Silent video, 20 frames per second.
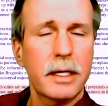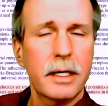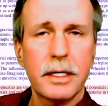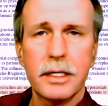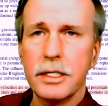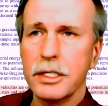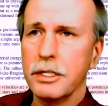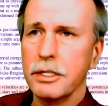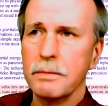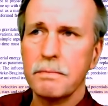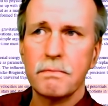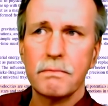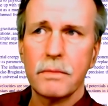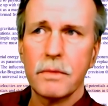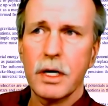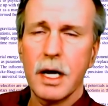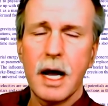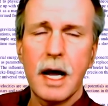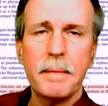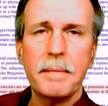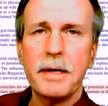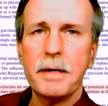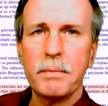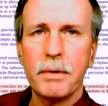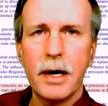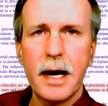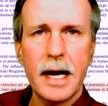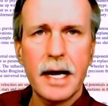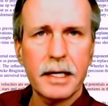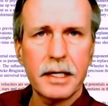it's common
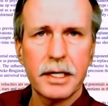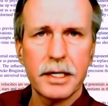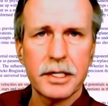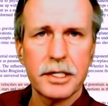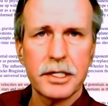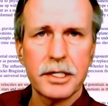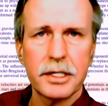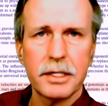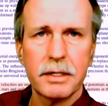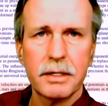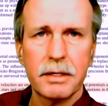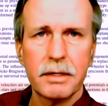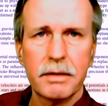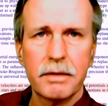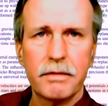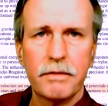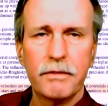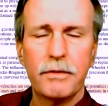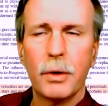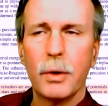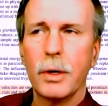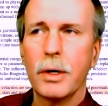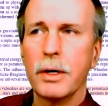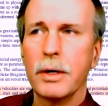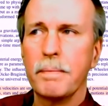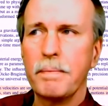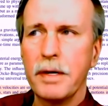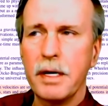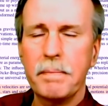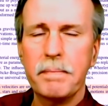practice for
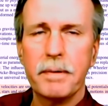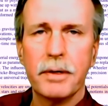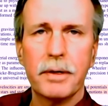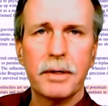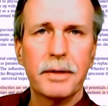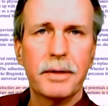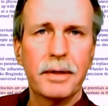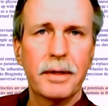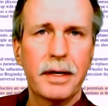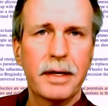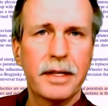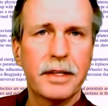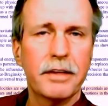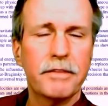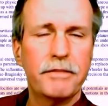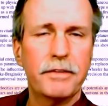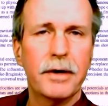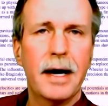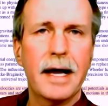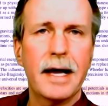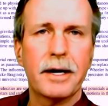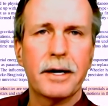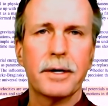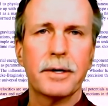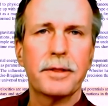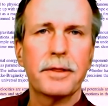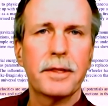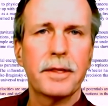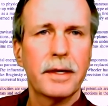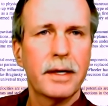people in the flat
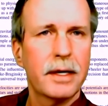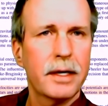earth,